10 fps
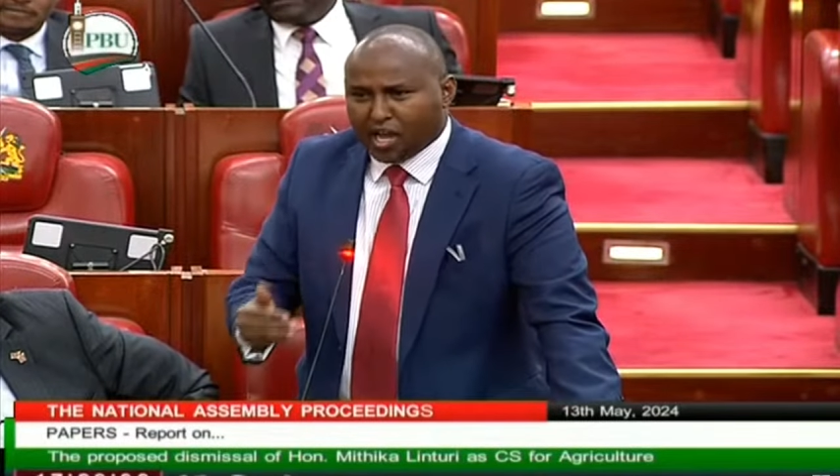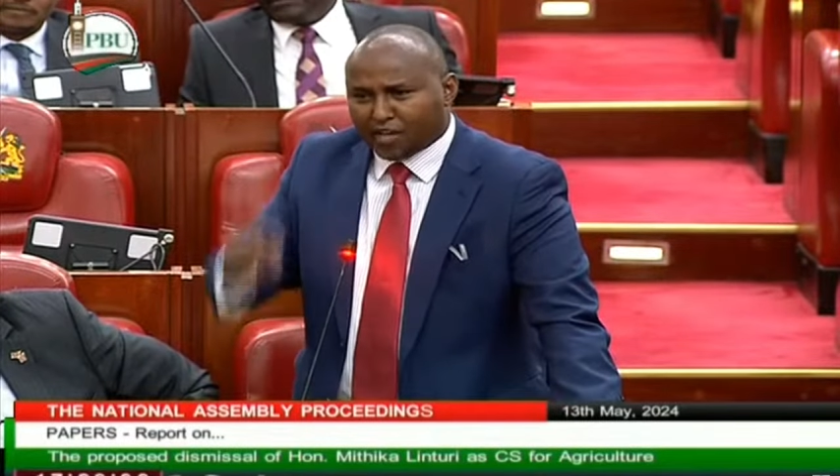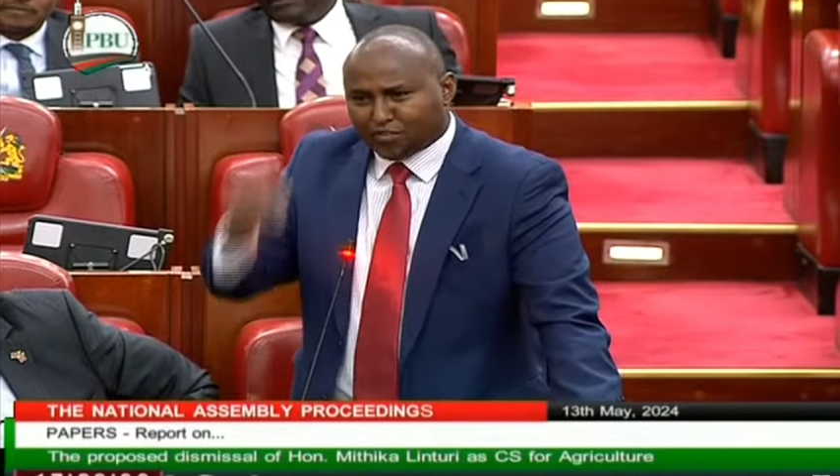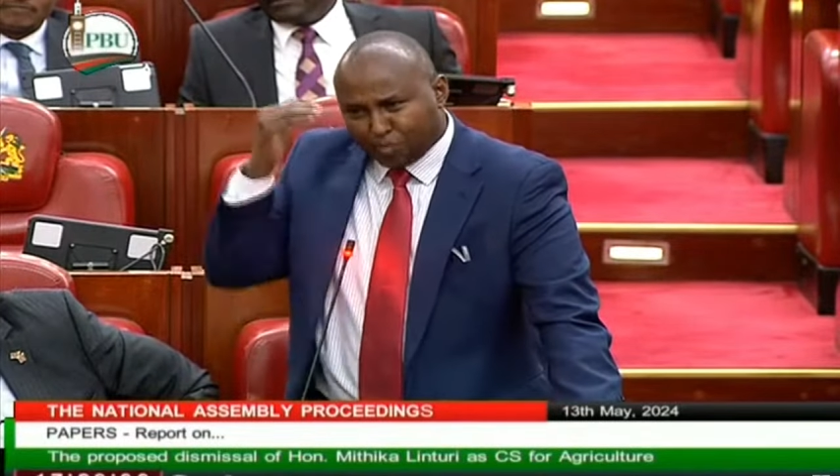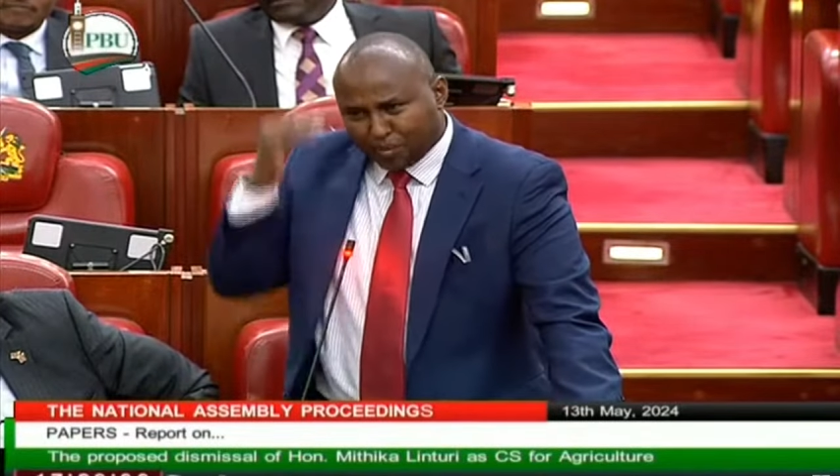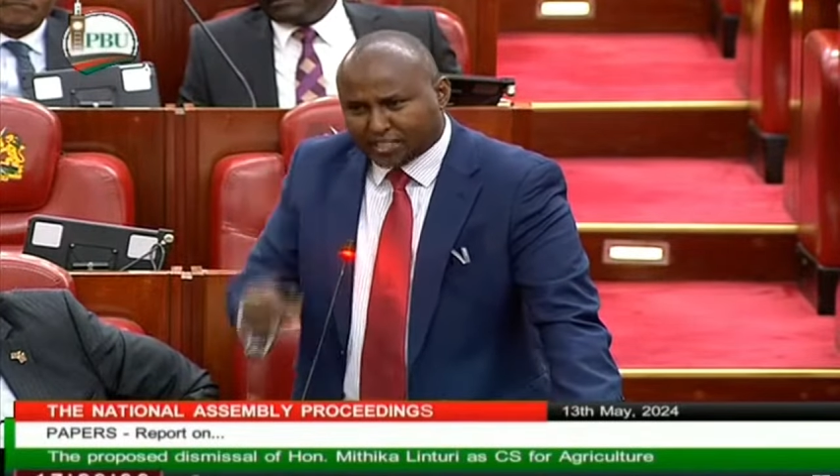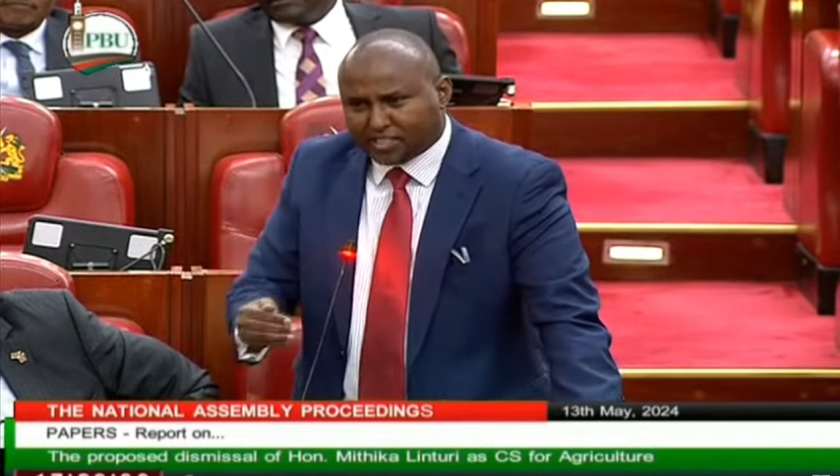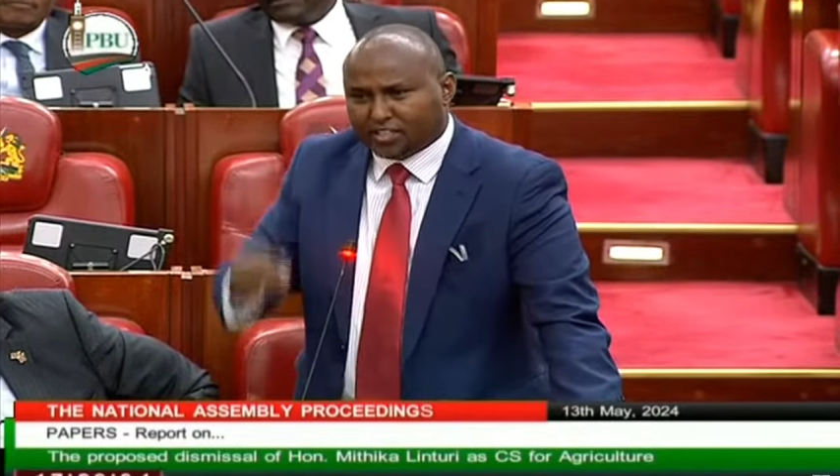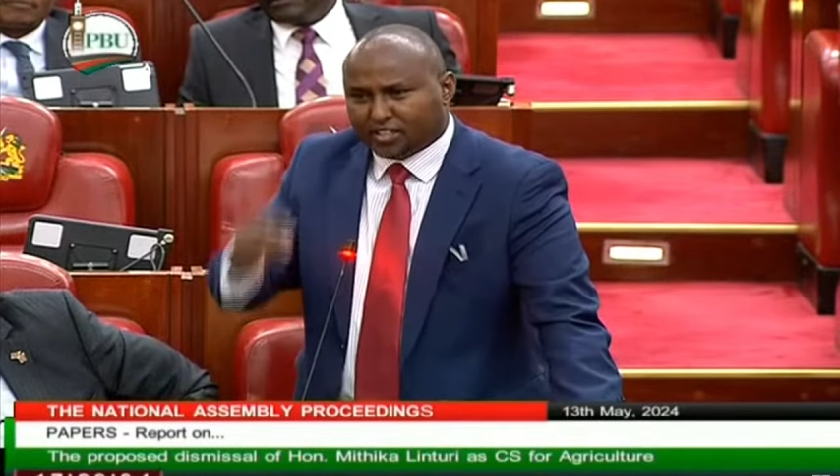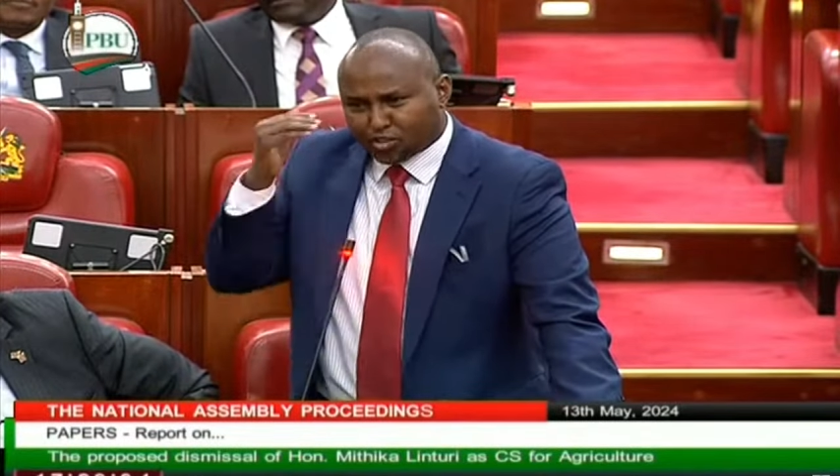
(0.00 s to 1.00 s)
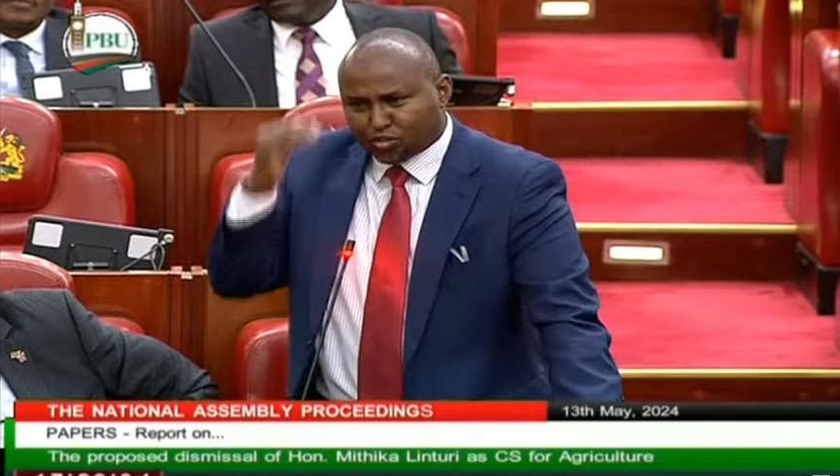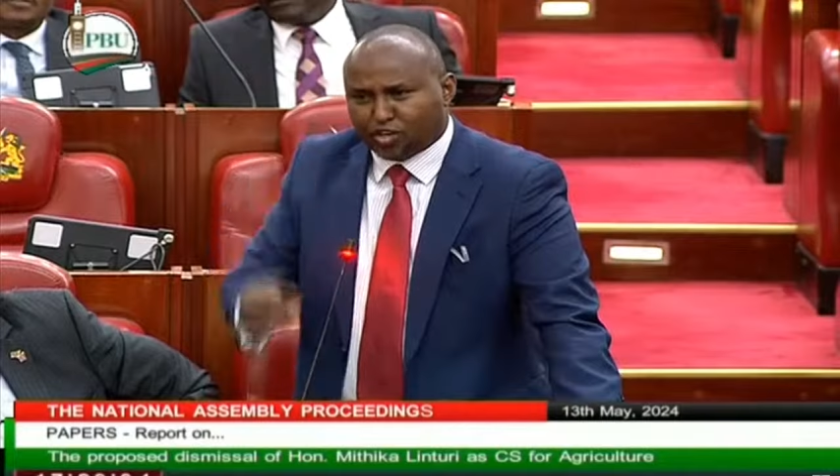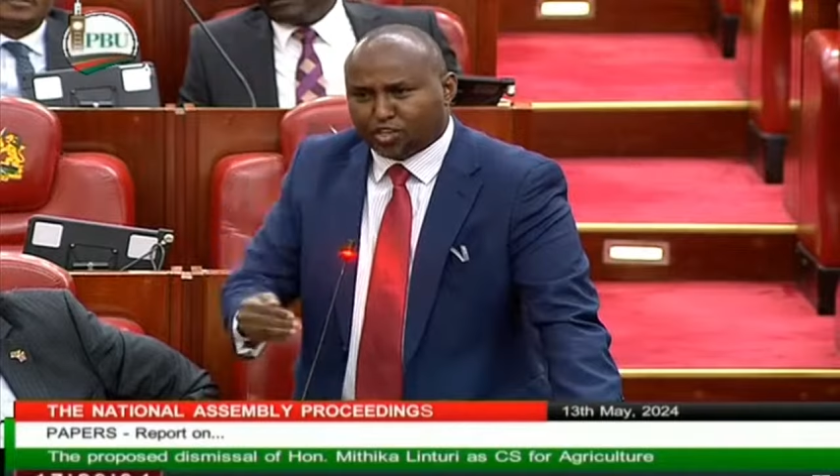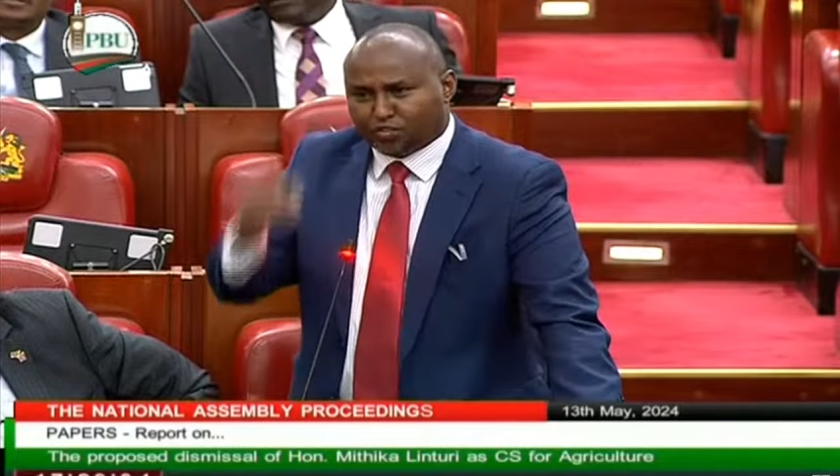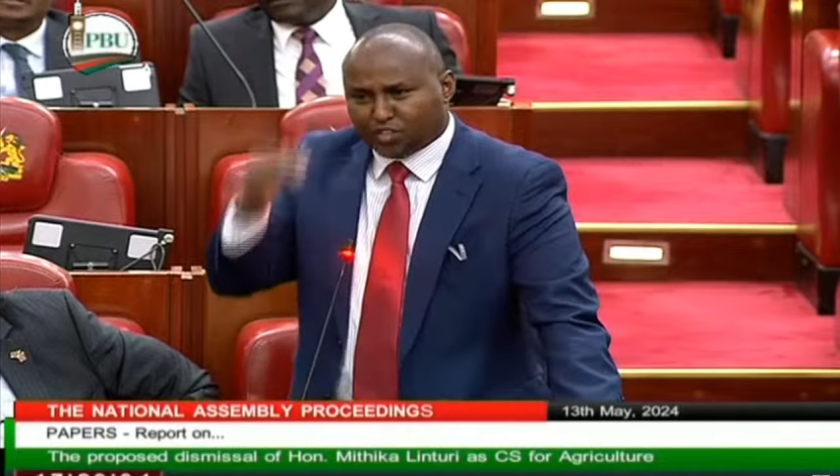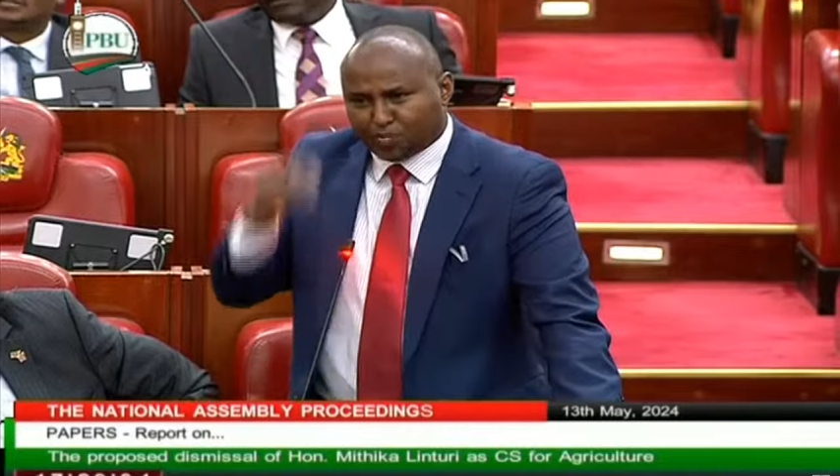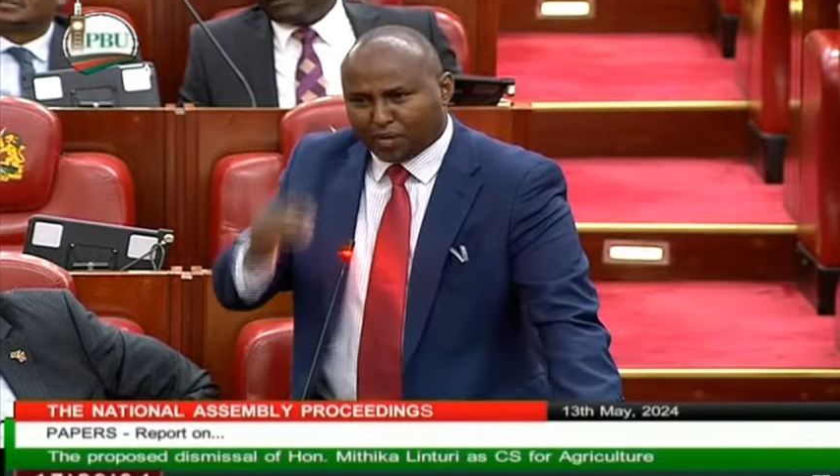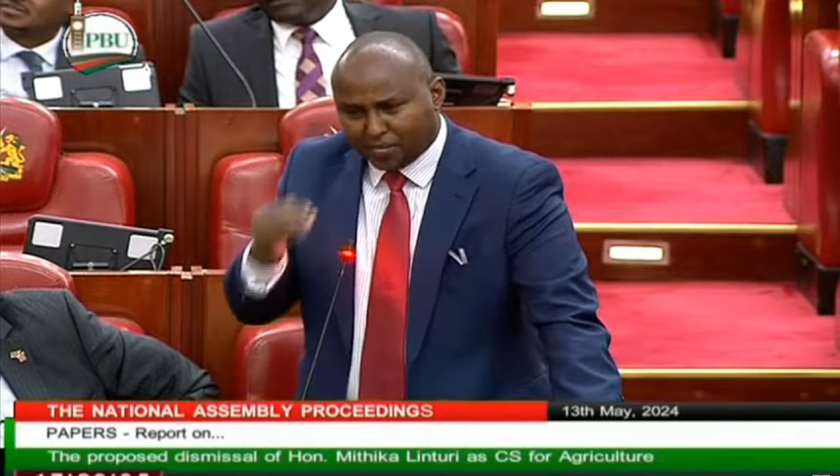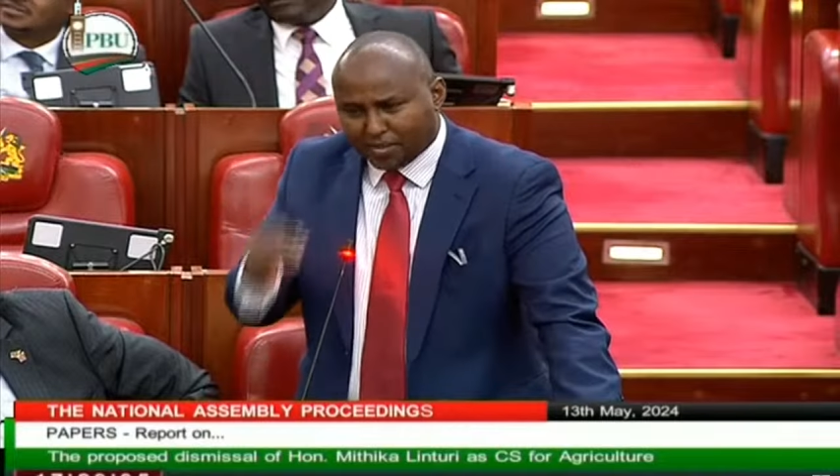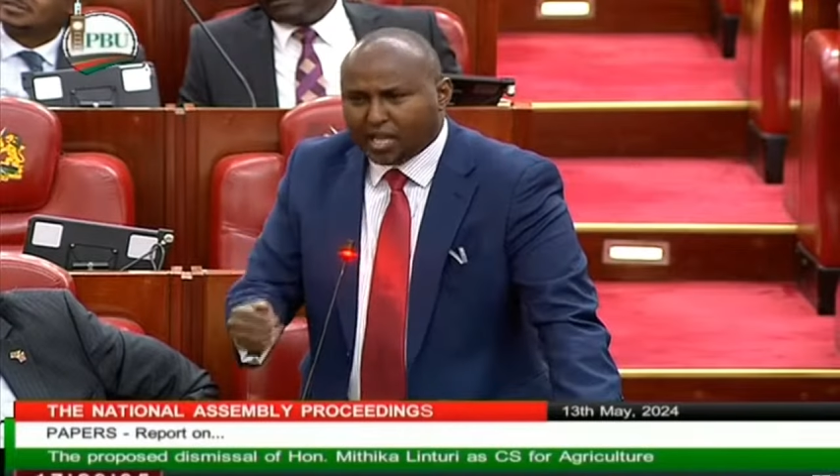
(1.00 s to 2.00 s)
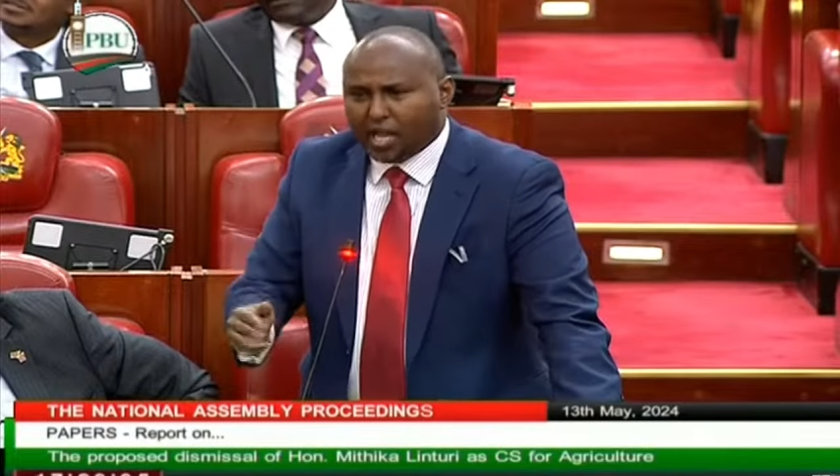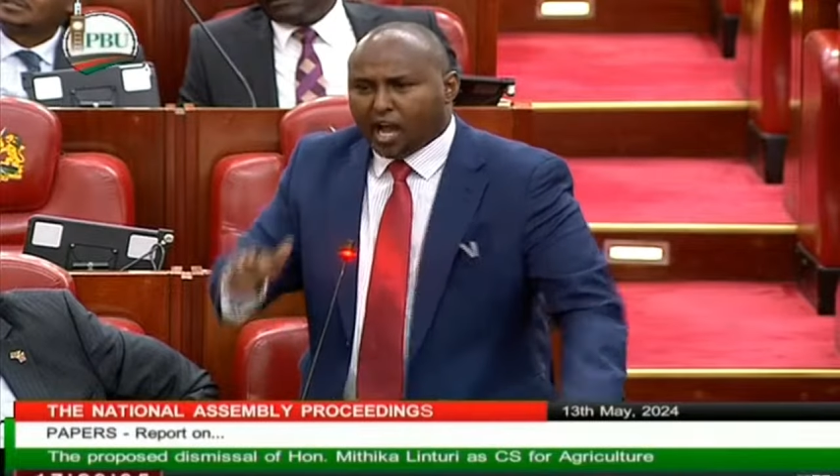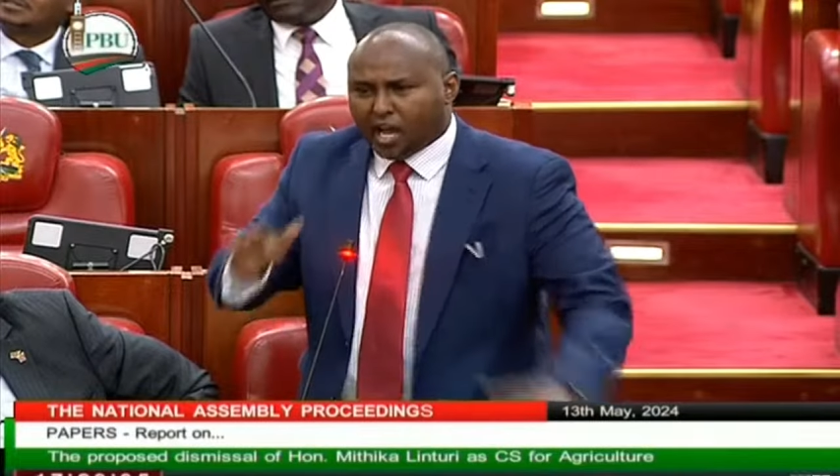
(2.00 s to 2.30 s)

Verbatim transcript: I have operated in this corridor of this parliament.